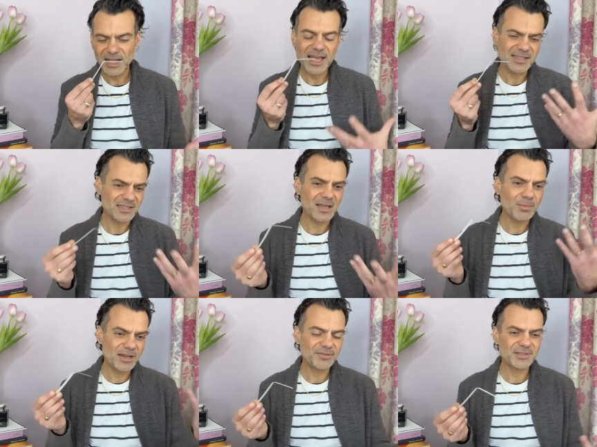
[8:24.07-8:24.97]
and some
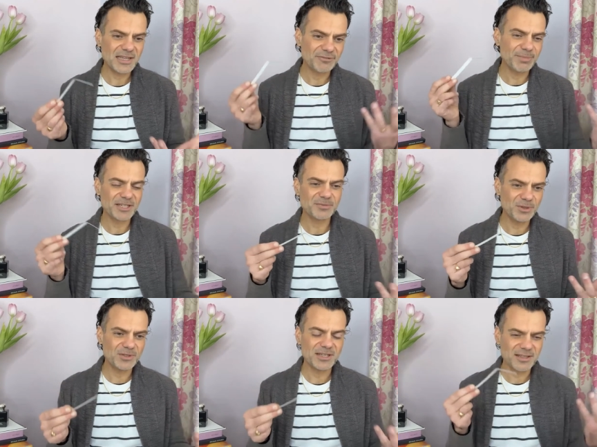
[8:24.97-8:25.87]
lifts have better
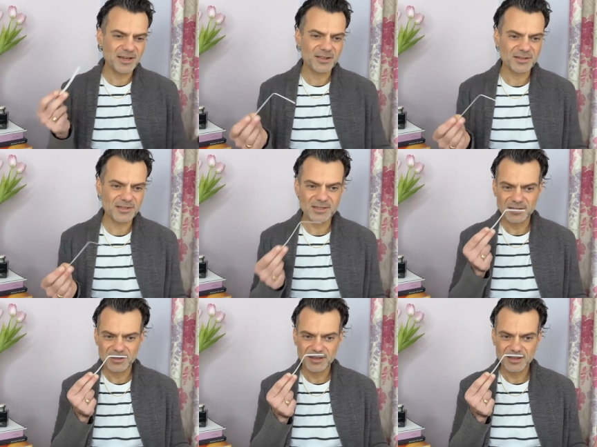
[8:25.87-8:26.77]
music than others
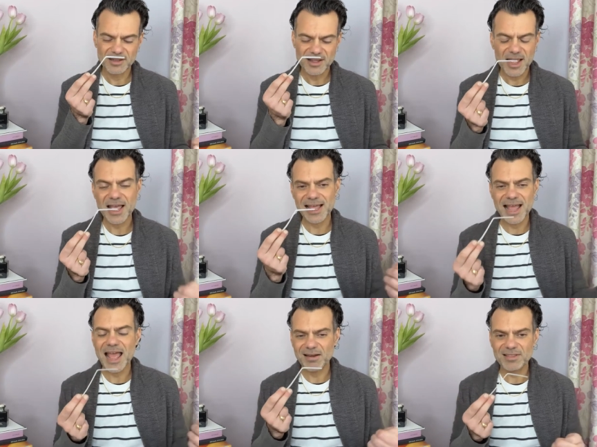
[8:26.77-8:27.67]

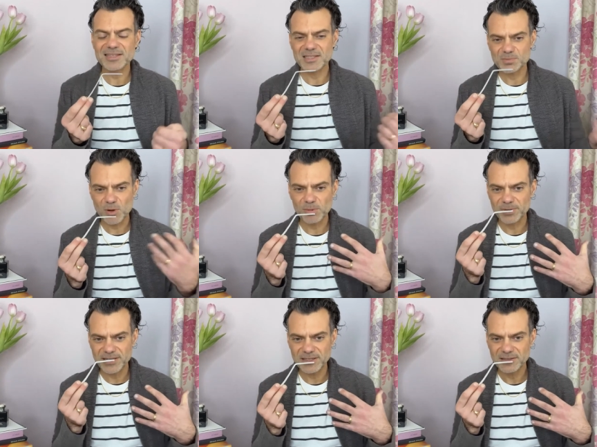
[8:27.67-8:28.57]
and this is
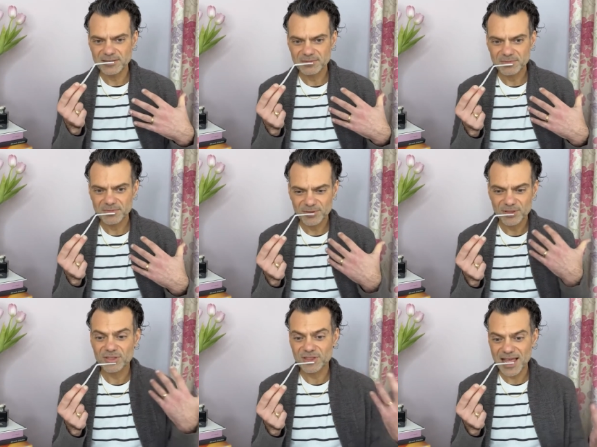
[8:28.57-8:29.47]
probably
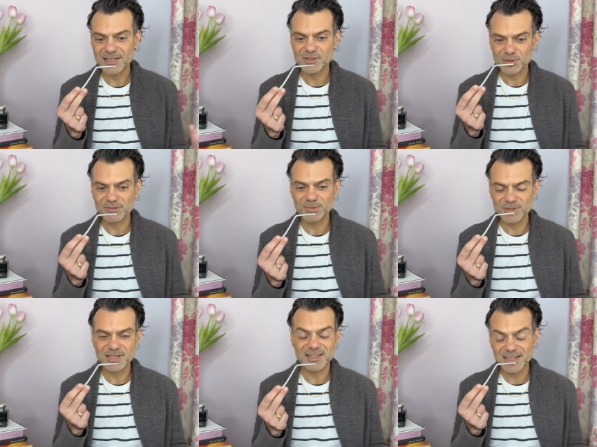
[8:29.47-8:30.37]
that sort of
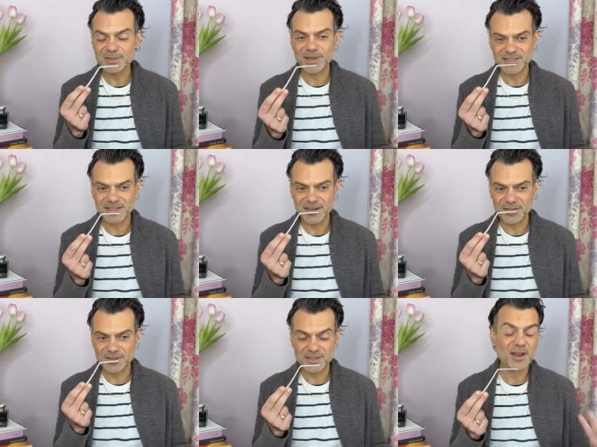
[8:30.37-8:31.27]
music that is better than
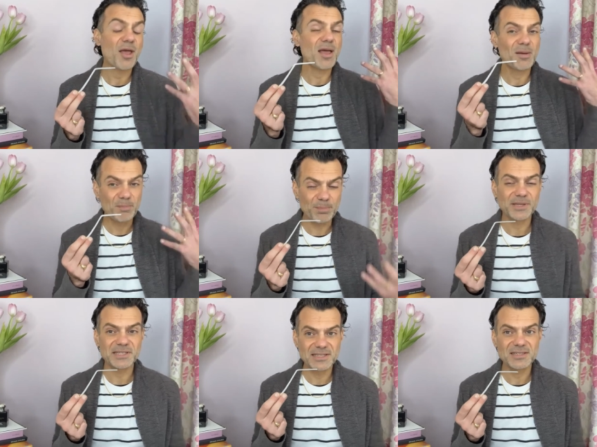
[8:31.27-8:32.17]
others,
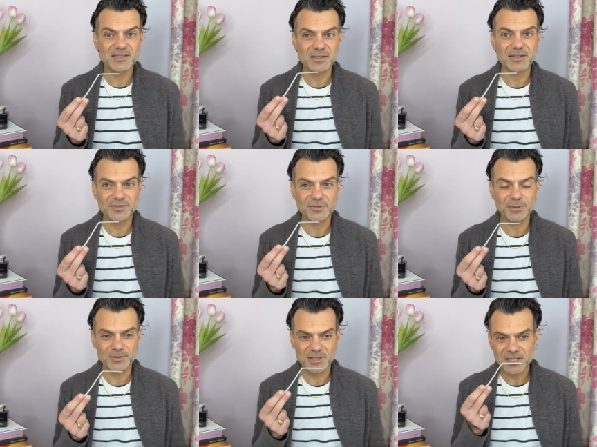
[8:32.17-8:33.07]
but it is still lift
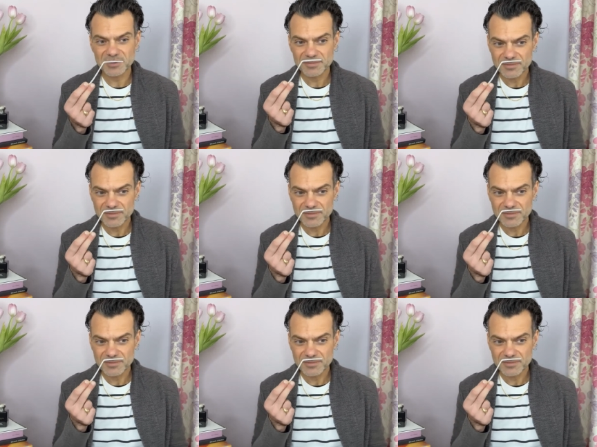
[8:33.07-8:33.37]
music.